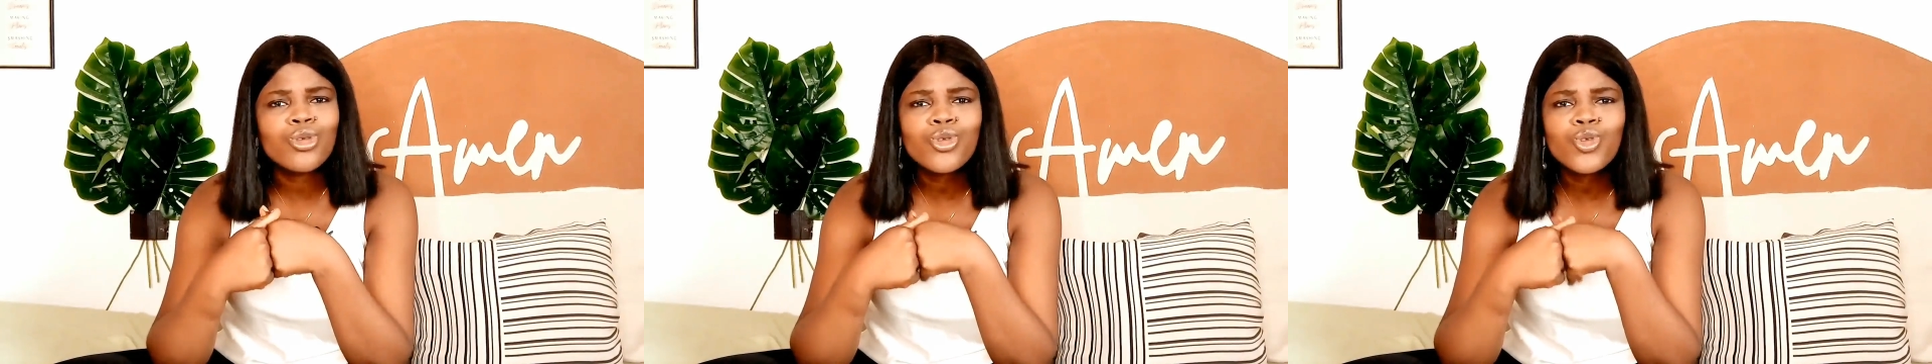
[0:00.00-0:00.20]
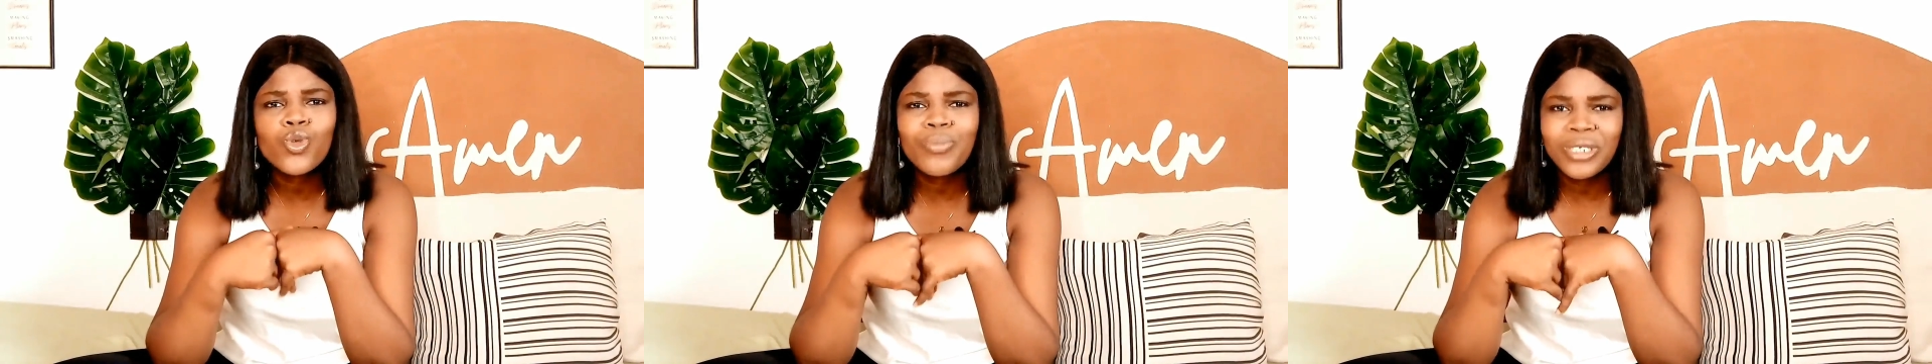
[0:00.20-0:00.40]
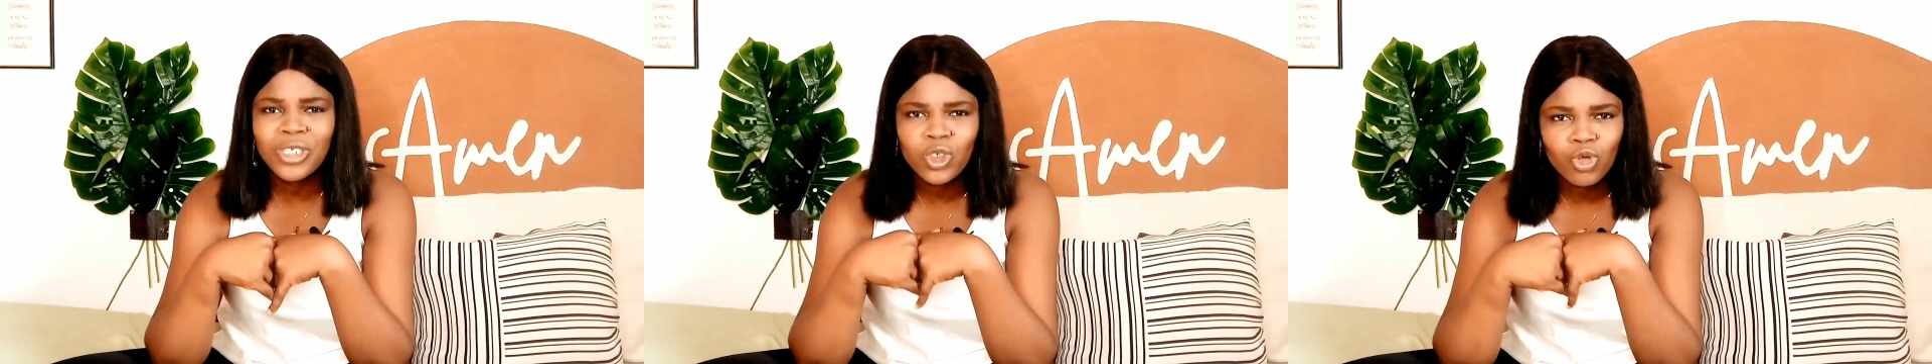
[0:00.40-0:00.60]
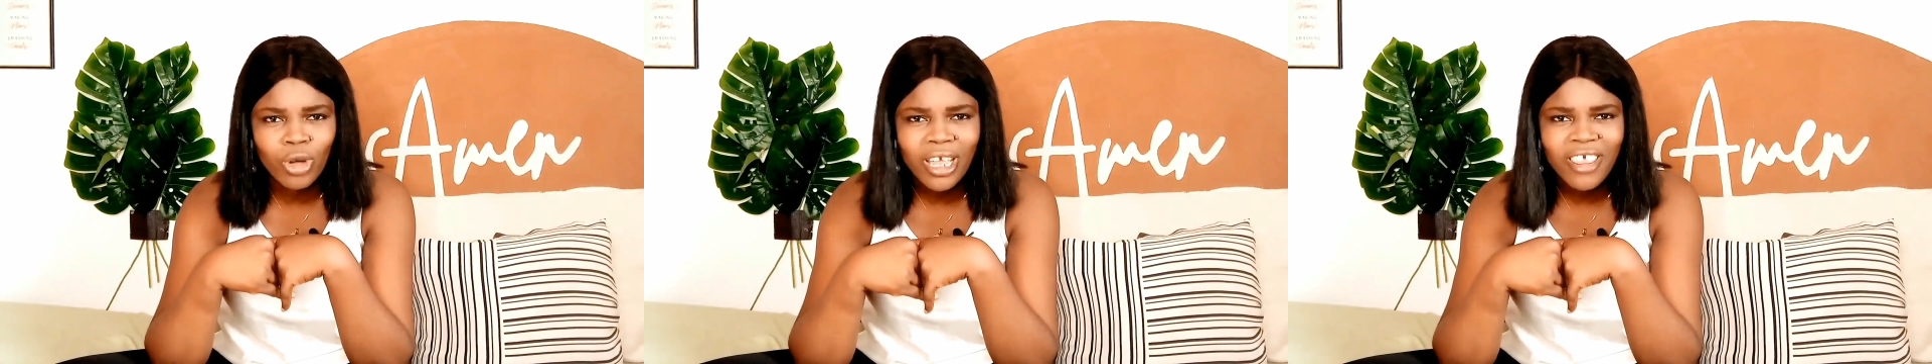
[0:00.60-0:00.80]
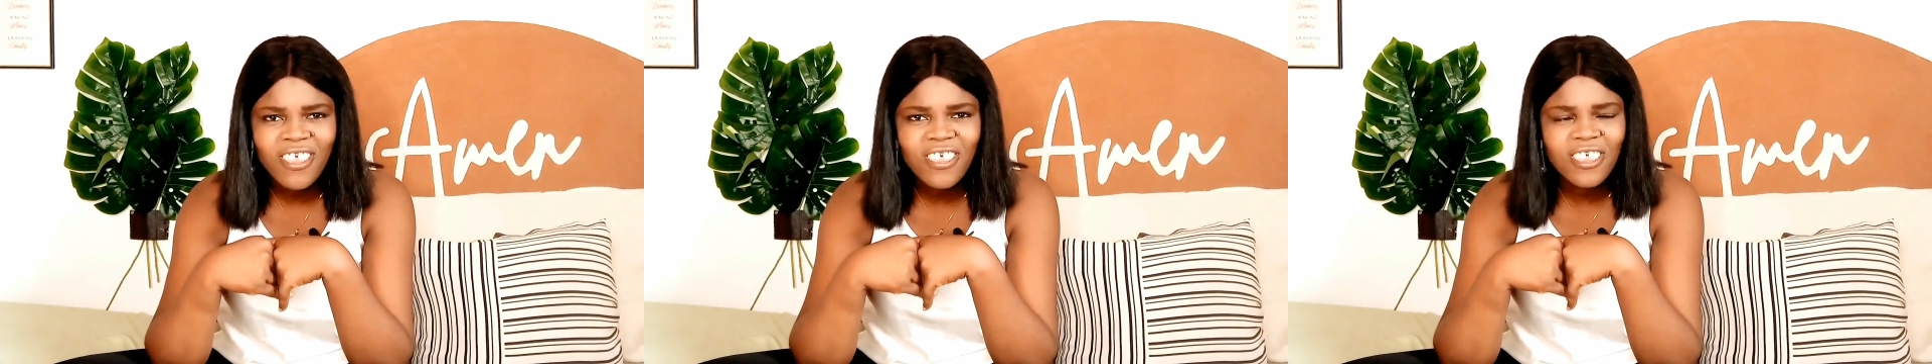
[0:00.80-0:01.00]
super
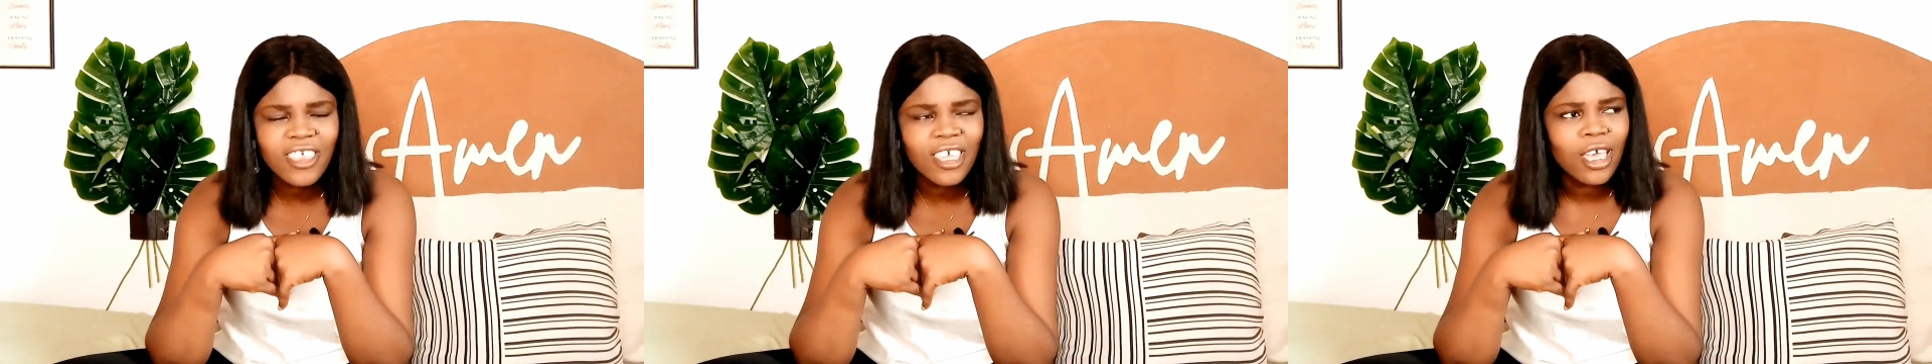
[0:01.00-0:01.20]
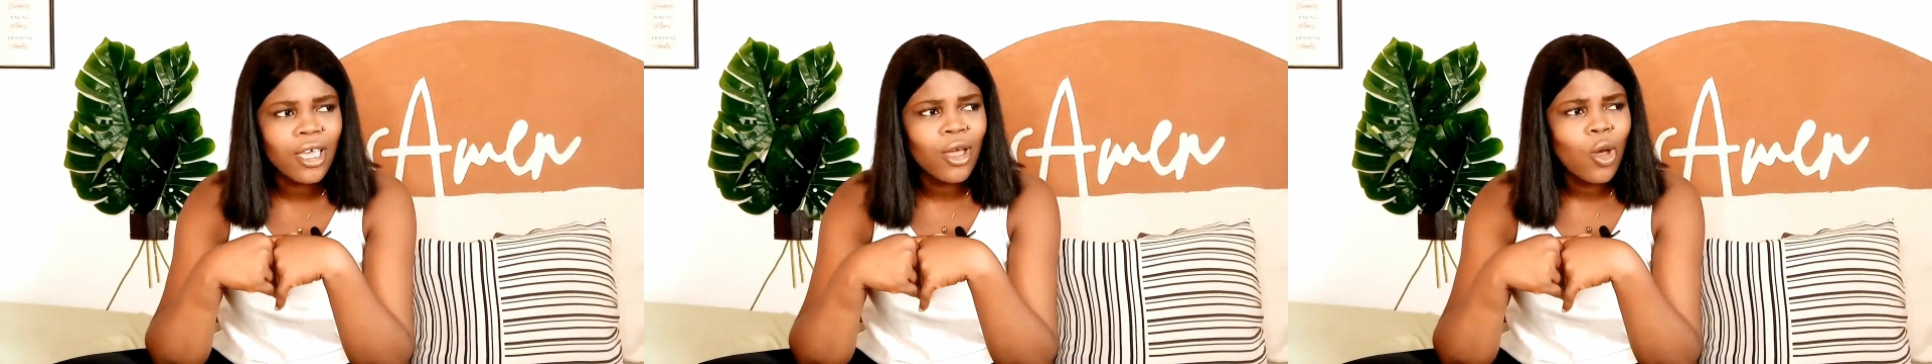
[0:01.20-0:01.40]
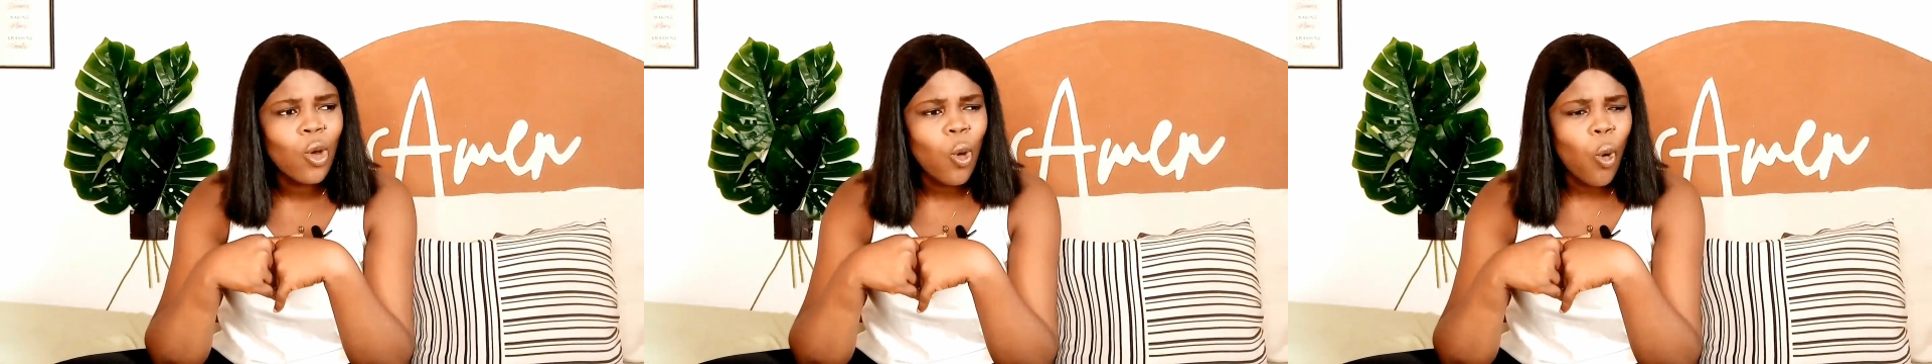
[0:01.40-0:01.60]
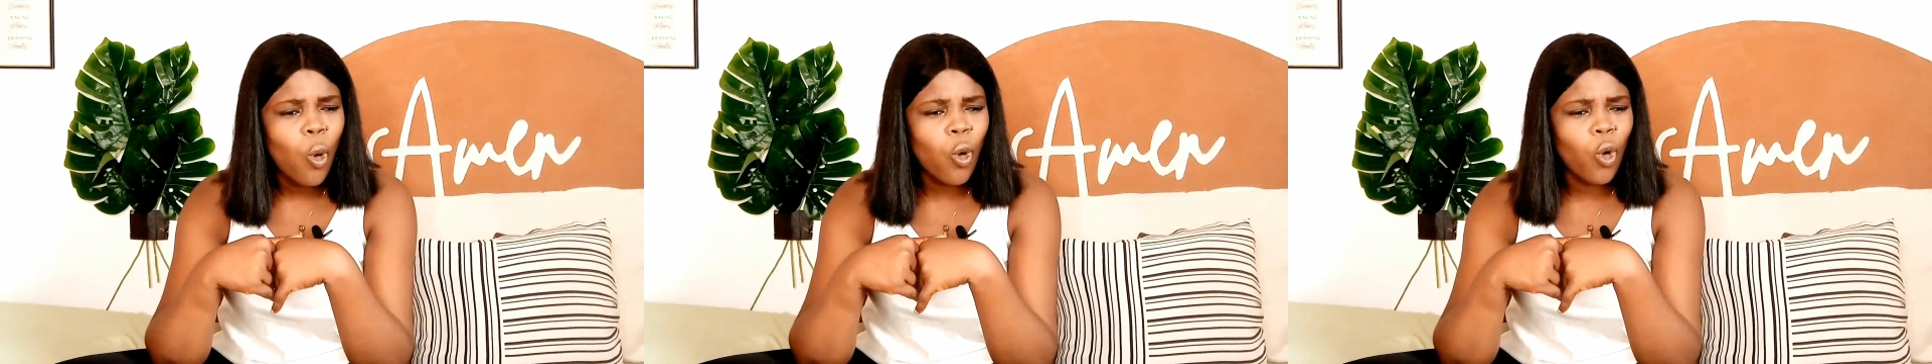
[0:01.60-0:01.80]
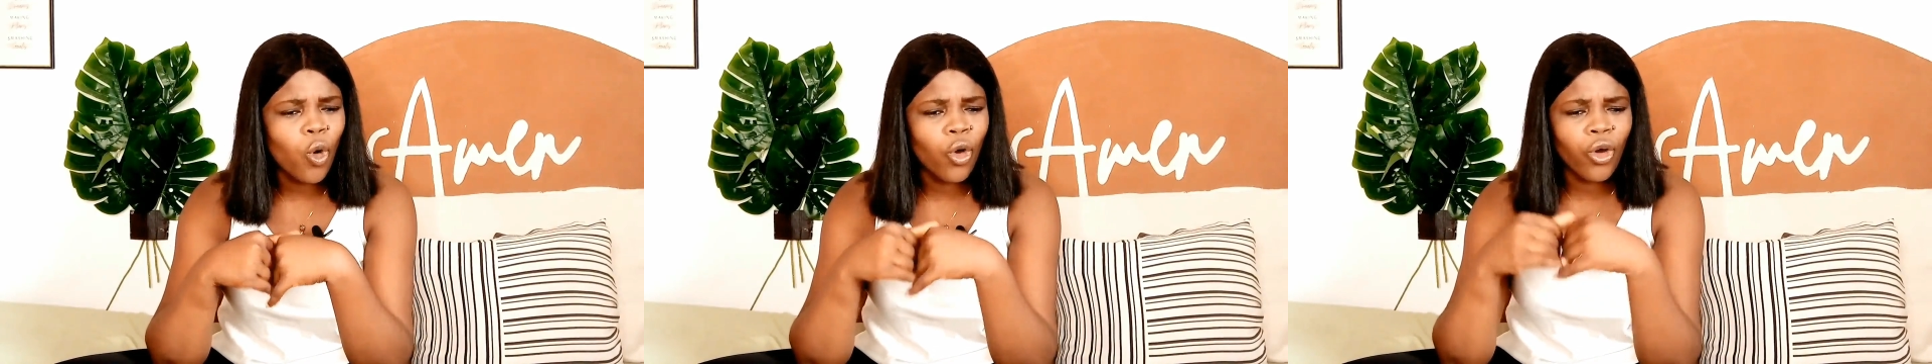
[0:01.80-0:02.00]
strength
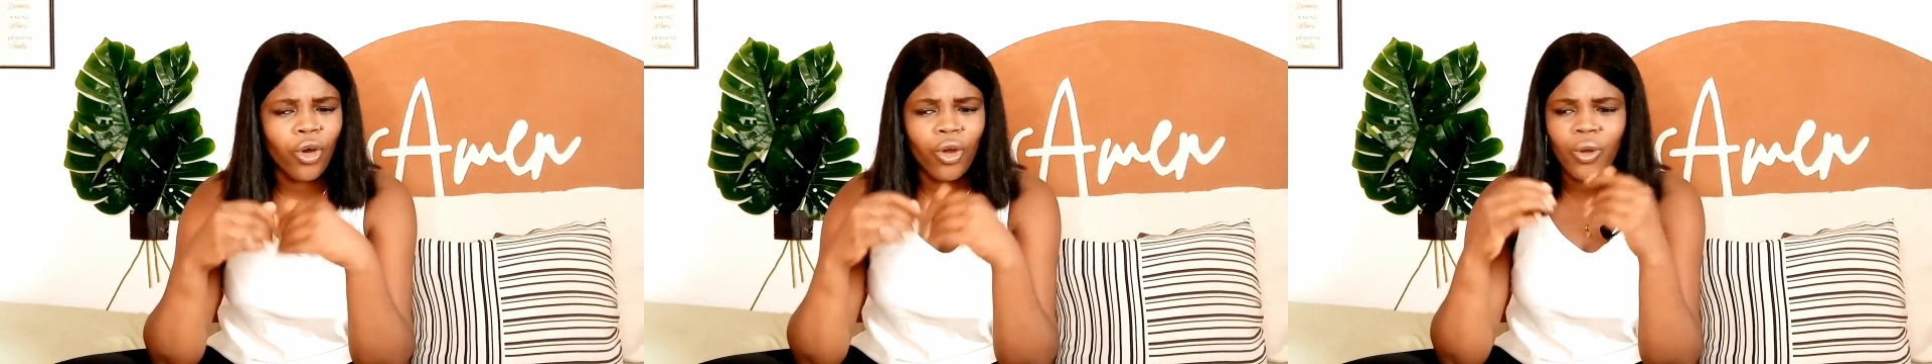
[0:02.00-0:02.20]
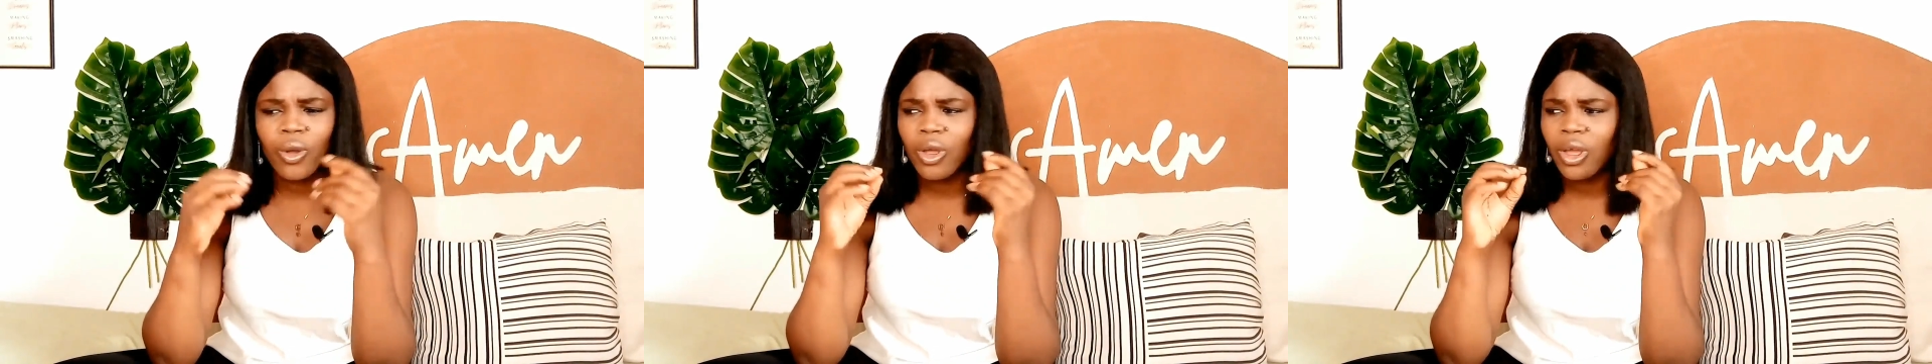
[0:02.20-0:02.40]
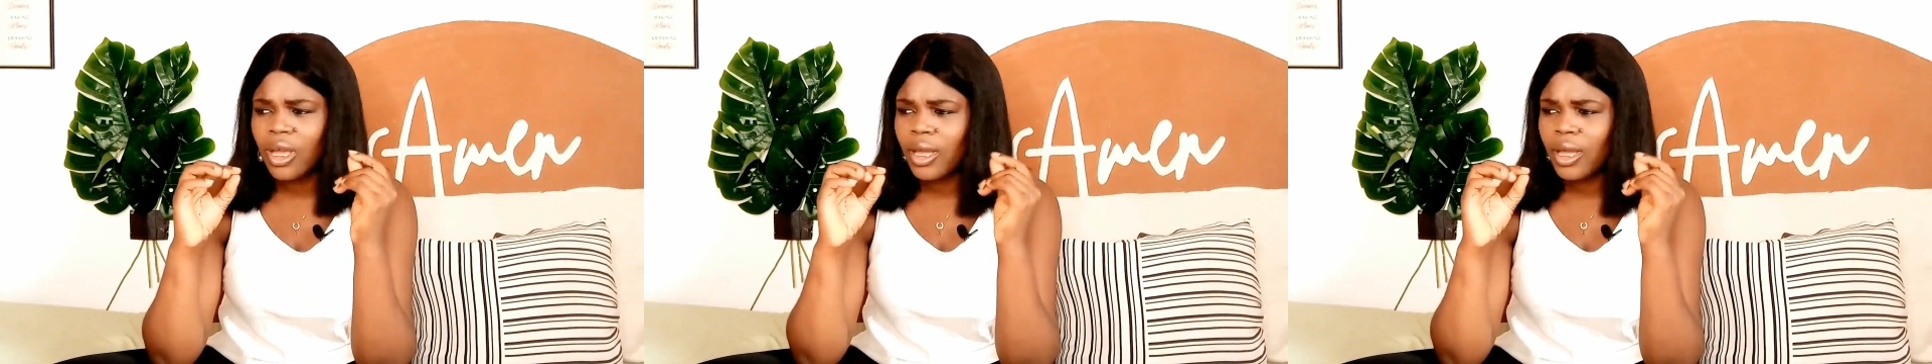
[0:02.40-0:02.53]
or